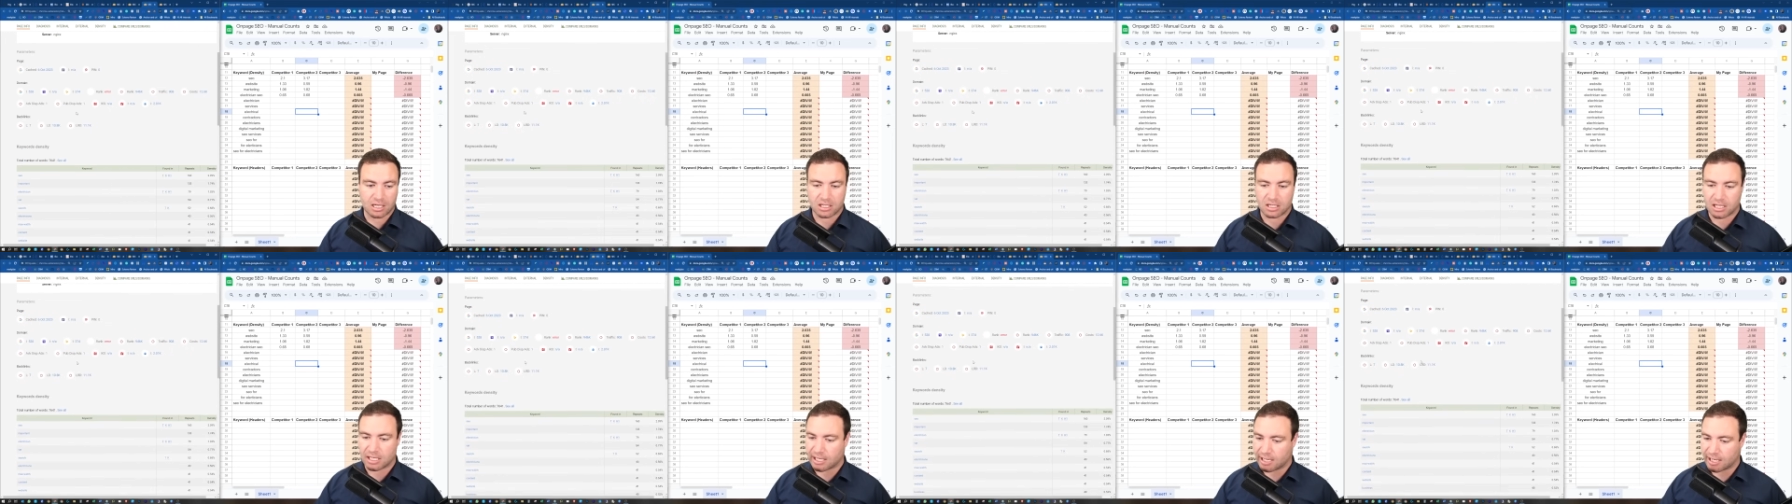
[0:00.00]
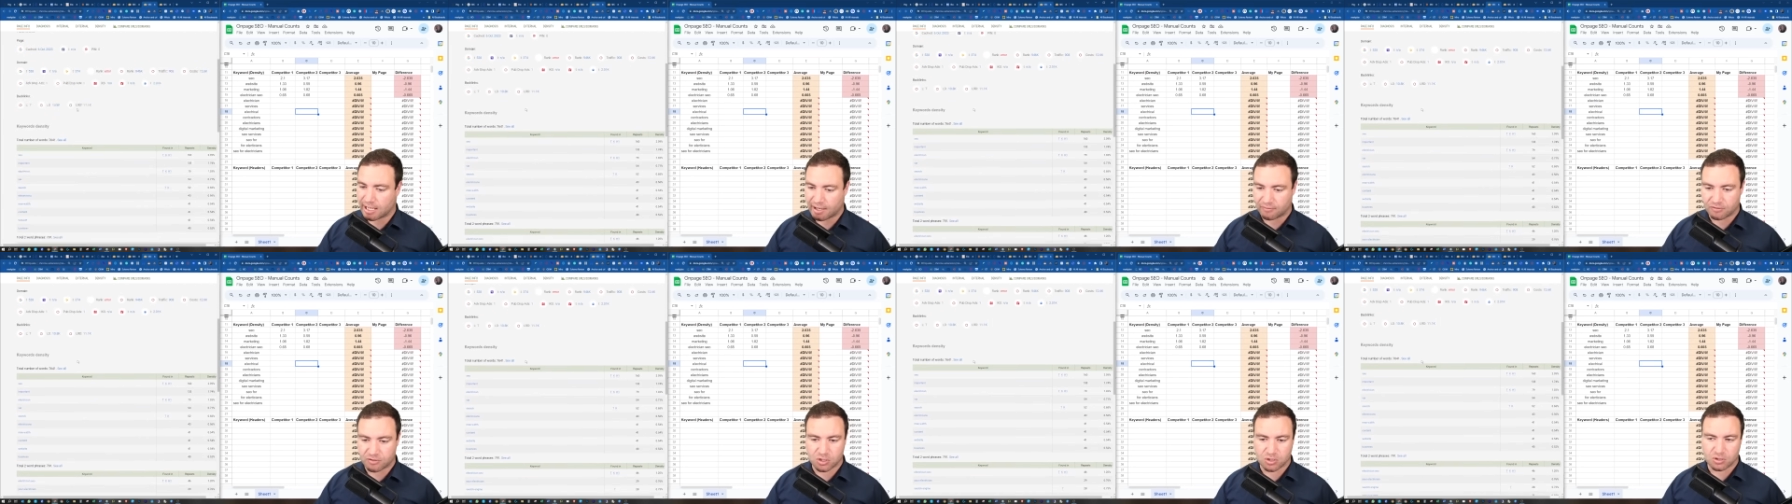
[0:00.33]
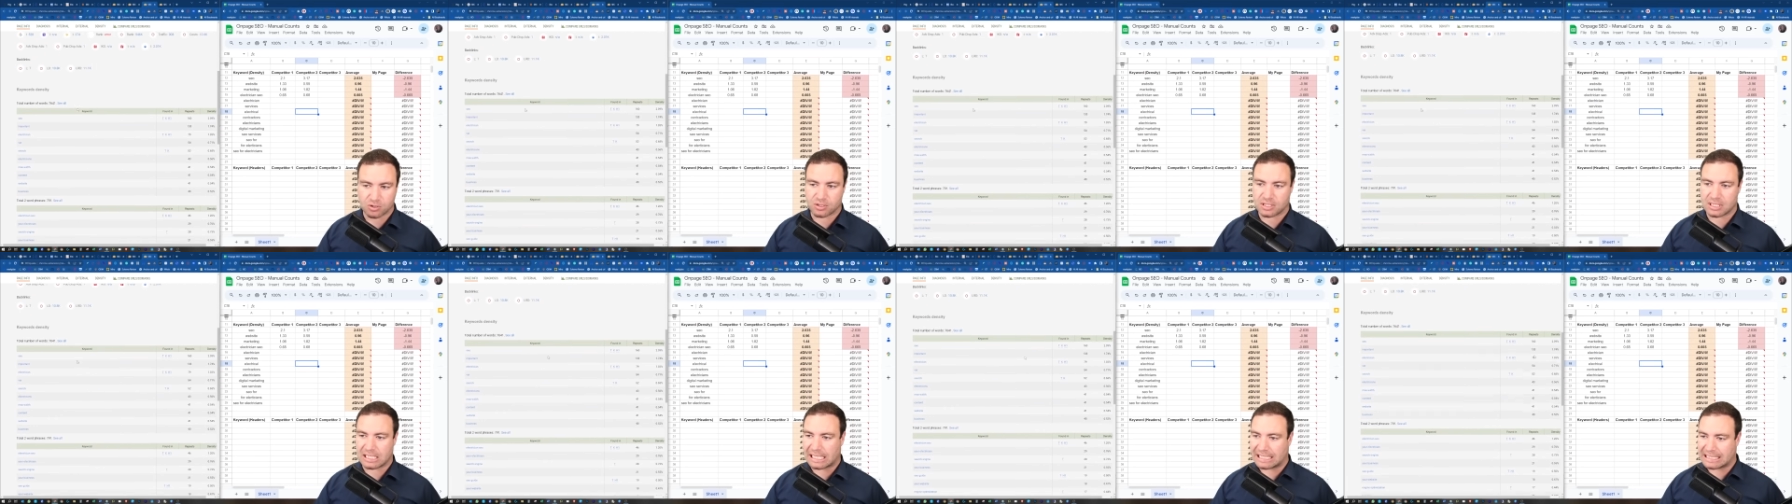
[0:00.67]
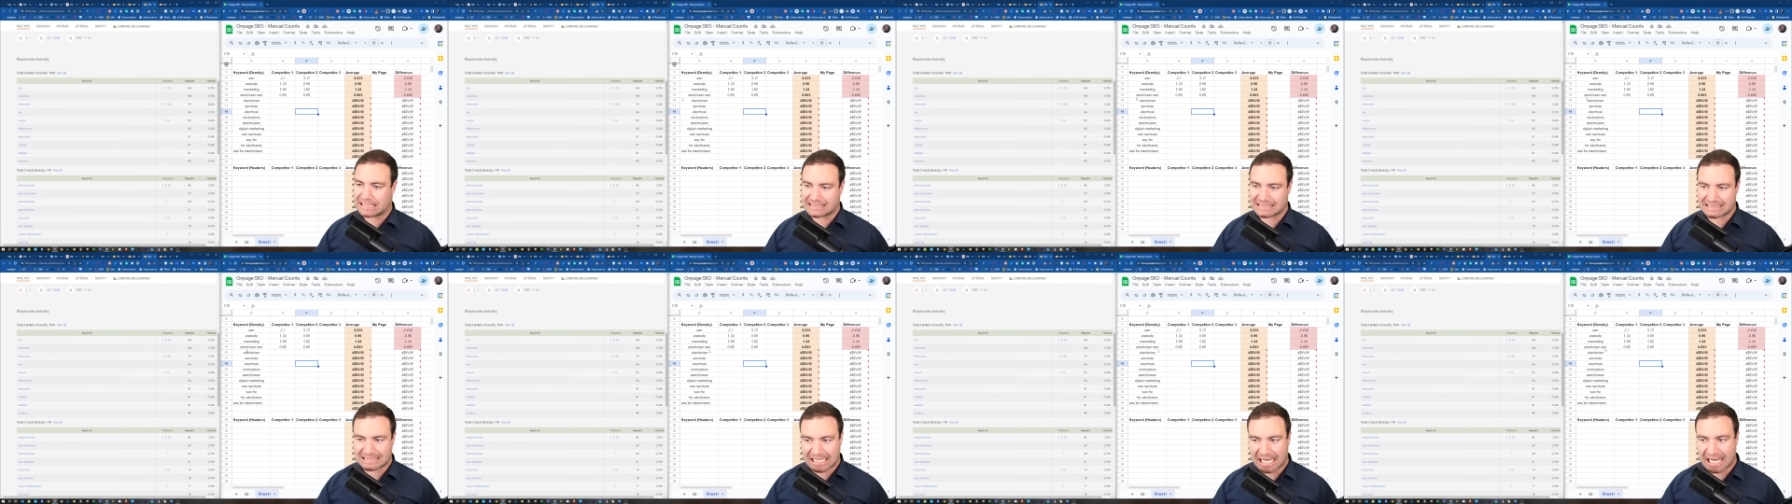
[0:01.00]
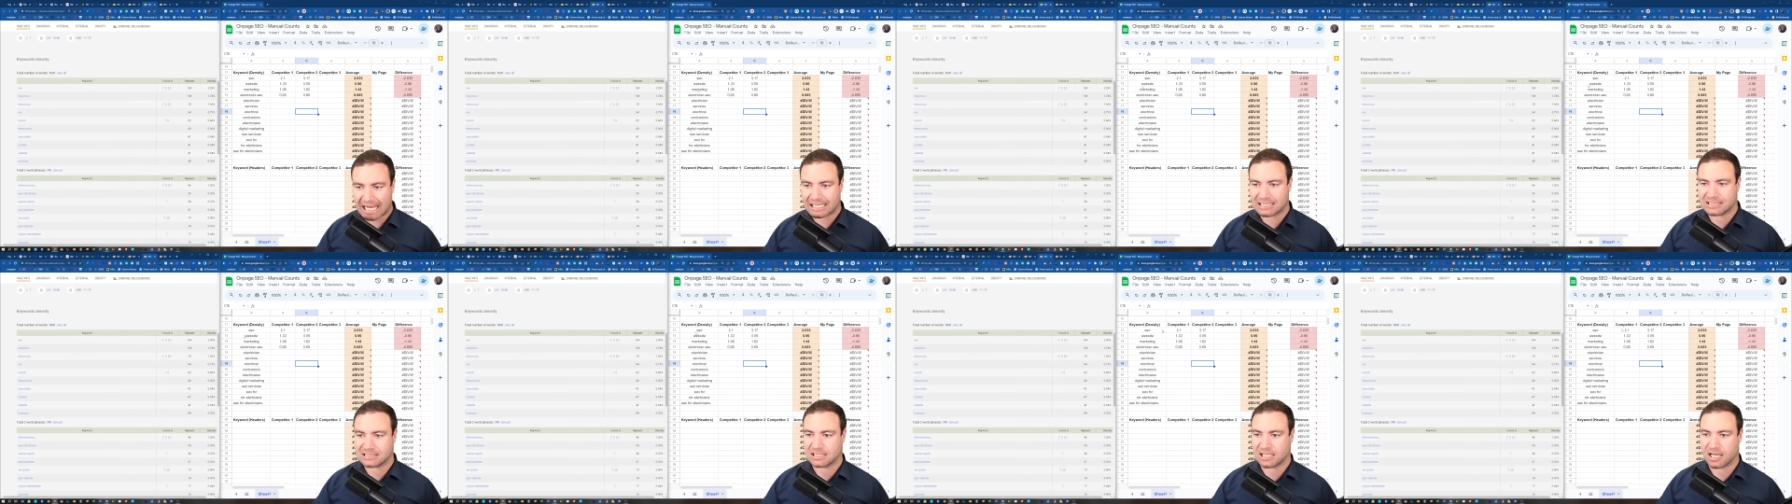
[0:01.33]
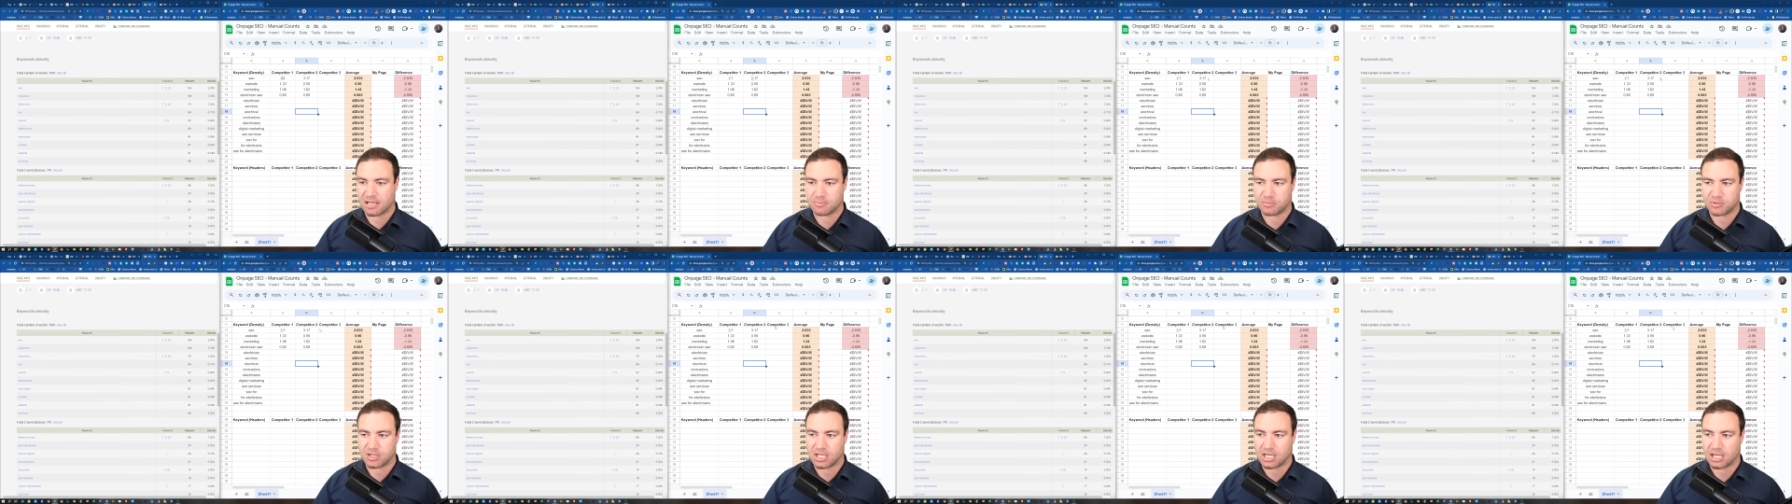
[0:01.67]
You're going to have to do the exact
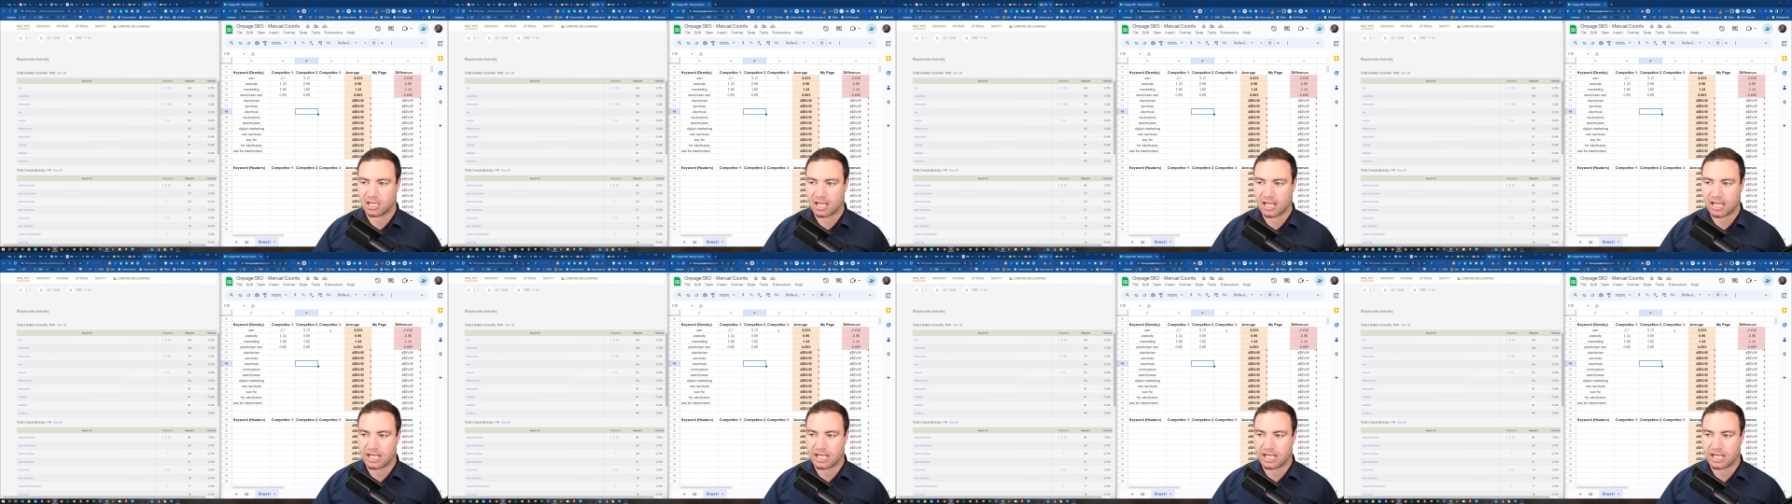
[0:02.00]
same thing.